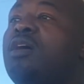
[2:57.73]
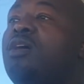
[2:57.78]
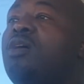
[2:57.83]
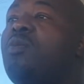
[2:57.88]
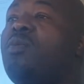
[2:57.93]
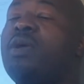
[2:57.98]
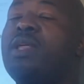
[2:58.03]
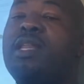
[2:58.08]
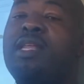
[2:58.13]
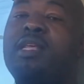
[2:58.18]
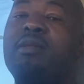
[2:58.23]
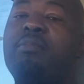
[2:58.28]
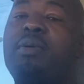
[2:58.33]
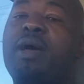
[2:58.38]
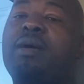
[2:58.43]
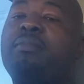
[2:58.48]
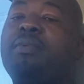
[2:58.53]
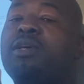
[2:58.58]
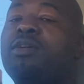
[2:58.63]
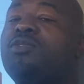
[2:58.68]
we need
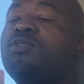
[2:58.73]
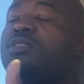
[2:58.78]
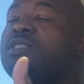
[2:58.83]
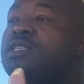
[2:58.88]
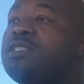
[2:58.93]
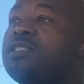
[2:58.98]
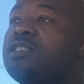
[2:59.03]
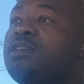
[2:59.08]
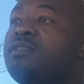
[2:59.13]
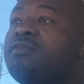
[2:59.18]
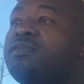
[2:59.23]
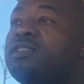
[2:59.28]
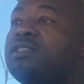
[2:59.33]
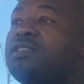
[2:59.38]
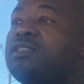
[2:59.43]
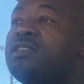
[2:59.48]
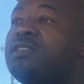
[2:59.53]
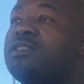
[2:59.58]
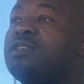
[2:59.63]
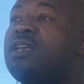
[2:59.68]
public goods and
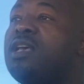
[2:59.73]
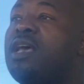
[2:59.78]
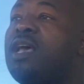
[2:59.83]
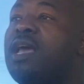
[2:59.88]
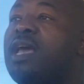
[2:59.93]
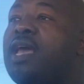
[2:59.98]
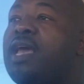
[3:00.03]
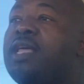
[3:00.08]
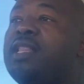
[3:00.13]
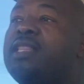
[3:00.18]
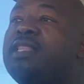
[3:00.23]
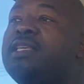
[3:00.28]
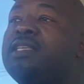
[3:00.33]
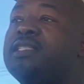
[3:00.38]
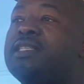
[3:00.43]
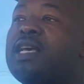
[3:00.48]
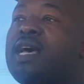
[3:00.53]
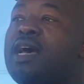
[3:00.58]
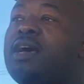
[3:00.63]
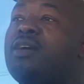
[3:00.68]
services. And
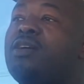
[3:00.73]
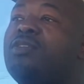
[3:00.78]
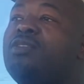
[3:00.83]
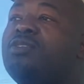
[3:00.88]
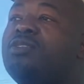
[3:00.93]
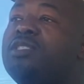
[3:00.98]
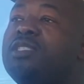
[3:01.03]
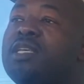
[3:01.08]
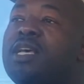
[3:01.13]
these are goods